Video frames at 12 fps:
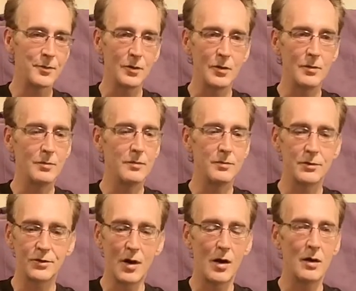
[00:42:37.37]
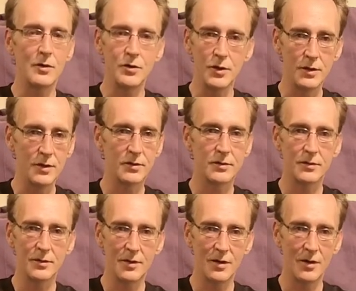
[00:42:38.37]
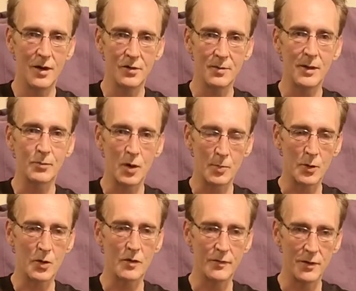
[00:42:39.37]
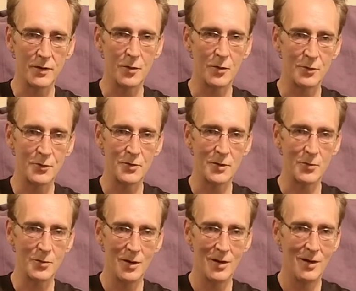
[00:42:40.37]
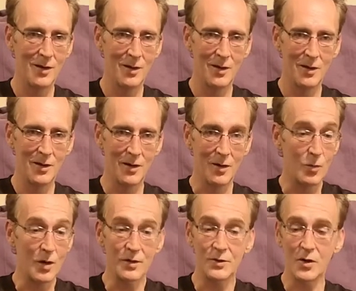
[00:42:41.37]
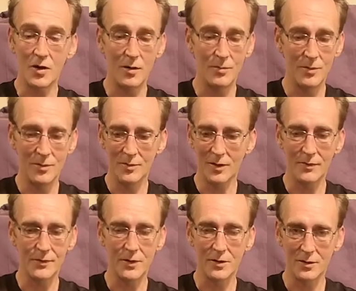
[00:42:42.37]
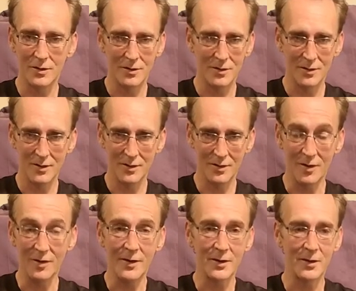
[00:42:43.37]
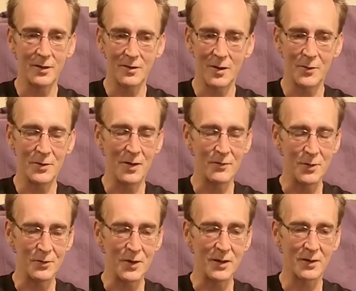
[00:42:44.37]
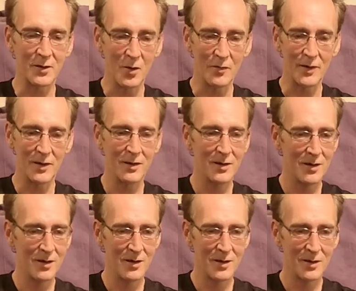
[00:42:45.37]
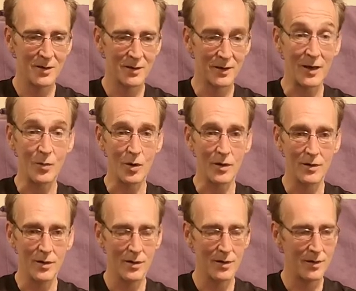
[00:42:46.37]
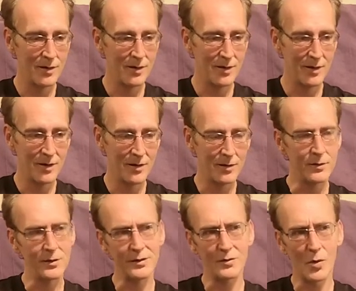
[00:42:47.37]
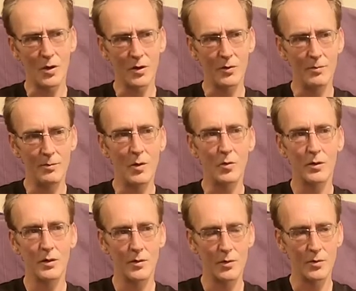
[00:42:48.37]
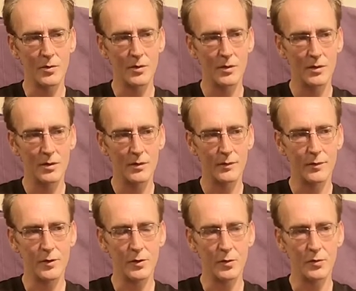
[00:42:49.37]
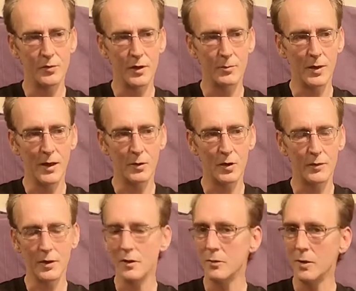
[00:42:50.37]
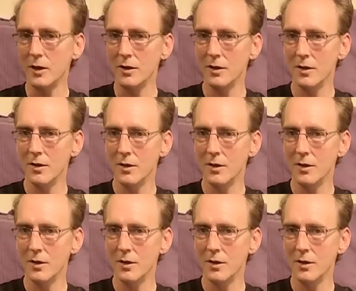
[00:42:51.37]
Absolute star, genius. How to make proper coffee on the trail. Worked the charm, loved it. I'll link it. If you drink coffee, get one. You need to work out milk though, if you don't drink black coffee like me.